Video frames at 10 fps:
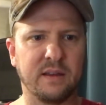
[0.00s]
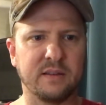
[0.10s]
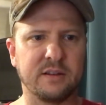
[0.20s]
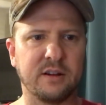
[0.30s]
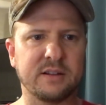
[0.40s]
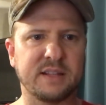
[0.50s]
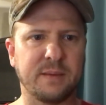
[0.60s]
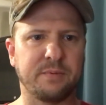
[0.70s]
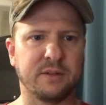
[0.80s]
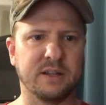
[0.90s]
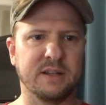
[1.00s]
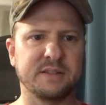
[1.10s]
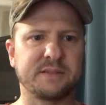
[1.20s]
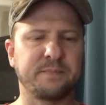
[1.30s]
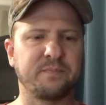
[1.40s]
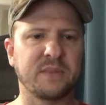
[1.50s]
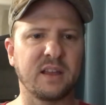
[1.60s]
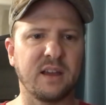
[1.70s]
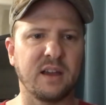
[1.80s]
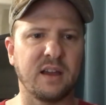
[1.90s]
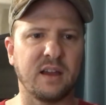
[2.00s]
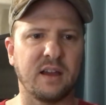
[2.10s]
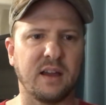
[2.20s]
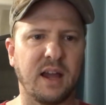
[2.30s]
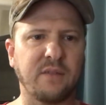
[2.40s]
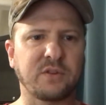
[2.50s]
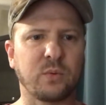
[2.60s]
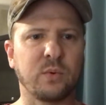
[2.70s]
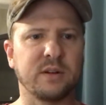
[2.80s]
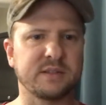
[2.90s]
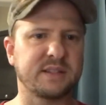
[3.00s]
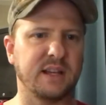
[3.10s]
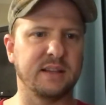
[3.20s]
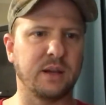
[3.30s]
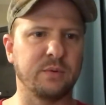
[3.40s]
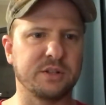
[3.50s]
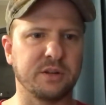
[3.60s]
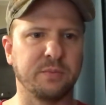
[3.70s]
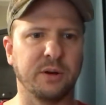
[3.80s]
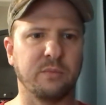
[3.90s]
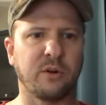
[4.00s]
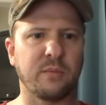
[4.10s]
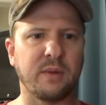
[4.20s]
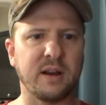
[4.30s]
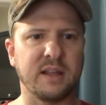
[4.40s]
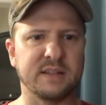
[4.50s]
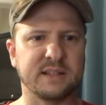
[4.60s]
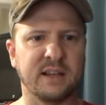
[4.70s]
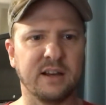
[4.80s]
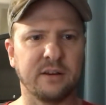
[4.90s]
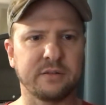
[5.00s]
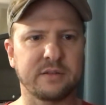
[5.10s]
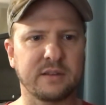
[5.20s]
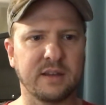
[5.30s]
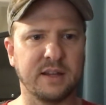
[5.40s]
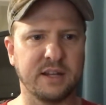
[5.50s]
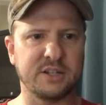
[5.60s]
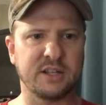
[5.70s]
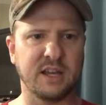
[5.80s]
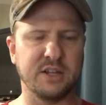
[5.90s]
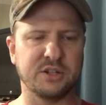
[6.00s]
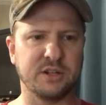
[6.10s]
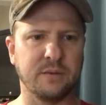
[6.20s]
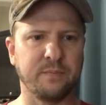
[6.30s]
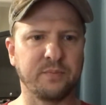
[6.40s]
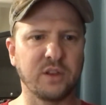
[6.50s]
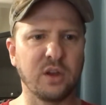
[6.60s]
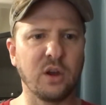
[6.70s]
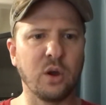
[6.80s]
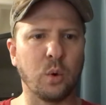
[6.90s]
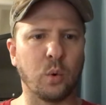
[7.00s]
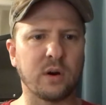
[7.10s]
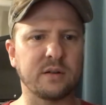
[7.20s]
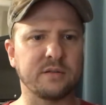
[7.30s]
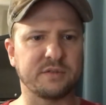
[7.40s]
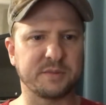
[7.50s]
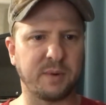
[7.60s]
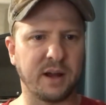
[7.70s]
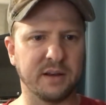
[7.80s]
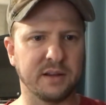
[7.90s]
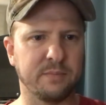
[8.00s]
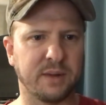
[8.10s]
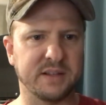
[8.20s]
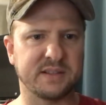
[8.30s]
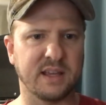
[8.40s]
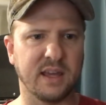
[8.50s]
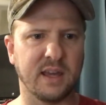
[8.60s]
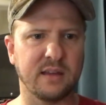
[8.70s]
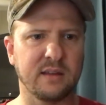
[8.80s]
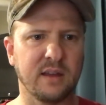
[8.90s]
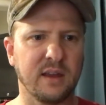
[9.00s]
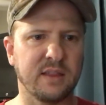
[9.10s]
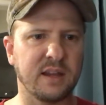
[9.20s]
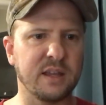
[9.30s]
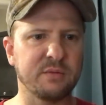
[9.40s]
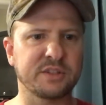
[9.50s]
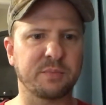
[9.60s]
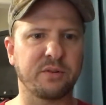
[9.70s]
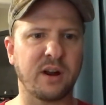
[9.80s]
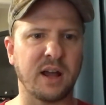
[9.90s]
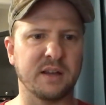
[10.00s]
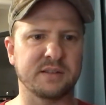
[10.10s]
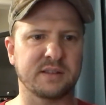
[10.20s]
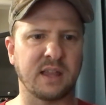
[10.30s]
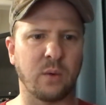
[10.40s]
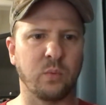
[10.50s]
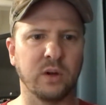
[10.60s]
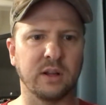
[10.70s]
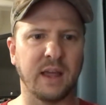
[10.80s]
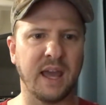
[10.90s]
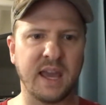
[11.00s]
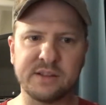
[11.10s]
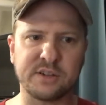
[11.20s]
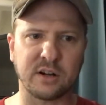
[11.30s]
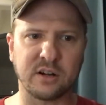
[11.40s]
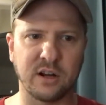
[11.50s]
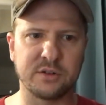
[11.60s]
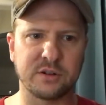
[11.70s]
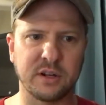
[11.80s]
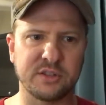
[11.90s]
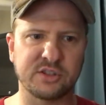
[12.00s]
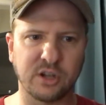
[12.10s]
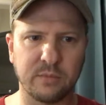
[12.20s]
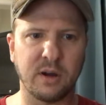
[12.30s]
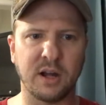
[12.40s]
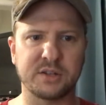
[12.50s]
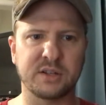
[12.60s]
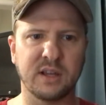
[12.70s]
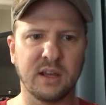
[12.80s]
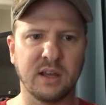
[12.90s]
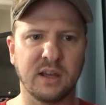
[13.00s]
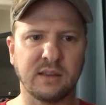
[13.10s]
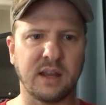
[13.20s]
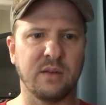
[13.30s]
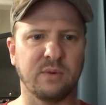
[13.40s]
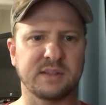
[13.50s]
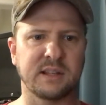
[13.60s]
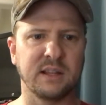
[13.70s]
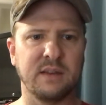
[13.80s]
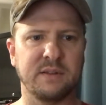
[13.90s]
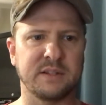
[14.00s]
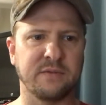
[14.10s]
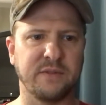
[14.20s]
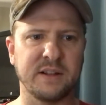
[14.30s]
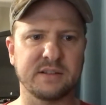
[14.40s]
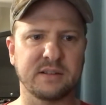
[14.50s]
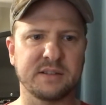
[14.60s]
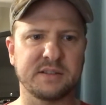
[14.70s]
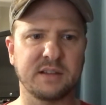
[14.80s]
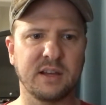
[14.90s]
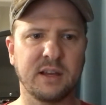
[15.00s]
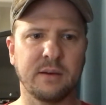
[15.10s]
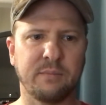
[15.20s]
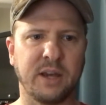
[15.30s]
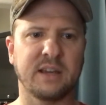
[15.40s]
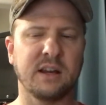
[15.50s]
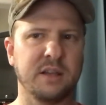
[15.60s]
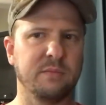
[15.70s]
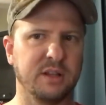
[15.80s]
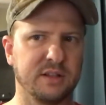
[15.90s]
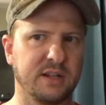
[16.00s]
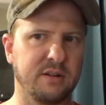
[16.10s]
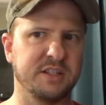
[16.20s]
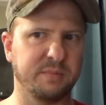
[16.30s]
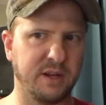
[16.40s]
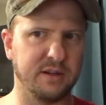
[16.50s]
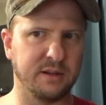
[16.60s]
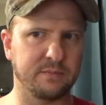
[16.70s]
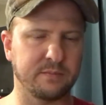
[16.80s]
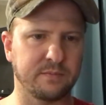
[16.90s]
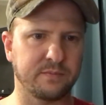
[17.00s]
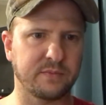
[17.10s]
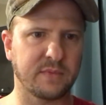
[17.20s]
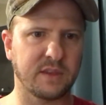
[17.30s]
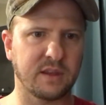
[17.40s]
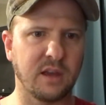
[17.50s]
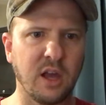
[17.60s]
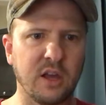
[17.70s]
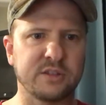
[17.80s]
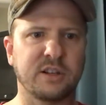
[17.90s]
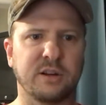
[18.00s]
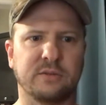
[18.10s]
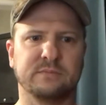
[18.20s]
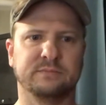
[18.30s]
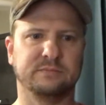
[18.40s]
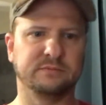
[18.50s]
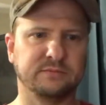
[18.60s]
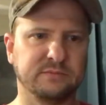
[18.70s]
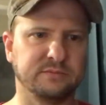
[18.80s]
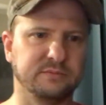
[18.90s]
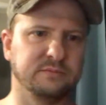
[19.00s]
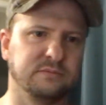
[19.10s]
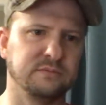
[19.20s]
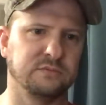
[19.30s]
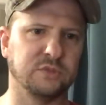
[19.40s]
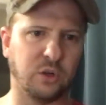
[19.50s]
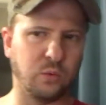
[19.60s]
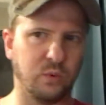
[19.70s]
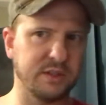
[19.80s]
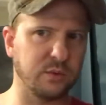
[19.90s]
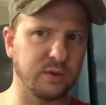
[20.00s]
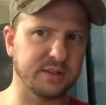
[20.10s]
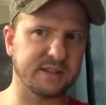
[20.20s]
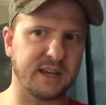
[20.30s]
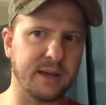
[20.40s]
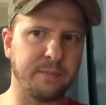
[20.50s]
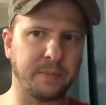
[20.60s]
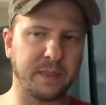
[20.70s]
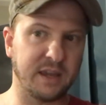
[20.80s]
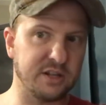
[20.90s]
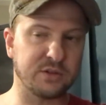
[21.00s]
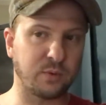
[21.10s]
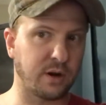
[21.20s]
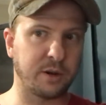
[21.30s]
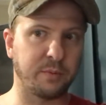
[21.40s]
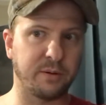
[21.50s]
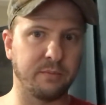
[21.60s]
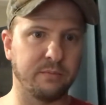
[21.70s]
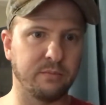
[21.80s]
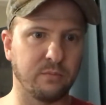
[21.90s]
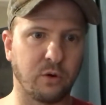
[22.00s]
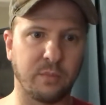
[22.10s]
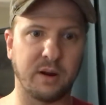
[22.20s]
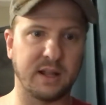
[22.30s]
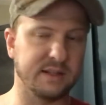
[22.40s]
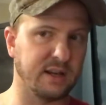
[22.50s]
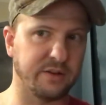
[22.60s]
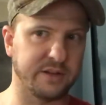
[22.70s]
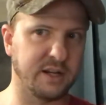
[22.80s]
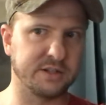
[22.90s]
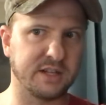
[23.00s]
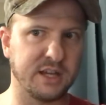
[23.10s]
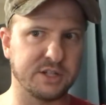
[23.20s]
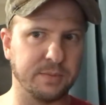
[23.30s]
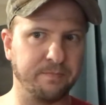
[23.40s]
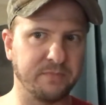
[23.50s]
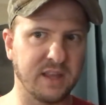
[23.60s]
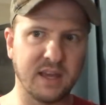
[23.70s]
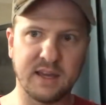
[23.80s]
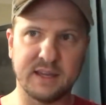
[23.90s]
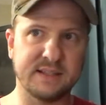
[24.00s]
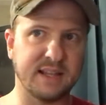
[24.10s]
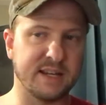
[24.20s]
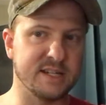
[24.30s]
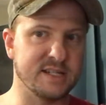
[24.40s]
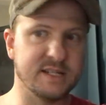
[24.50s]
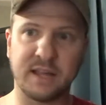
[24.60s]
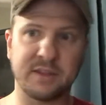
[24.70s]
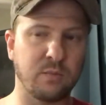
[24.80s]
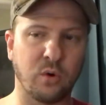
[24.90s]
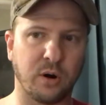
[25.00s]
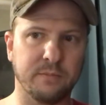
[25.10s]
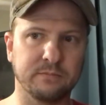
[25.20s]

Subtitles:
Their example is, after Will said that we should put more money into health and education, Warren responded by saying that he was surprised that Will hates our country so much that he wants to leave it defenseless by cutting military spending. So, what did Will say? He just wanted to put more money into health and education. He said nothing more.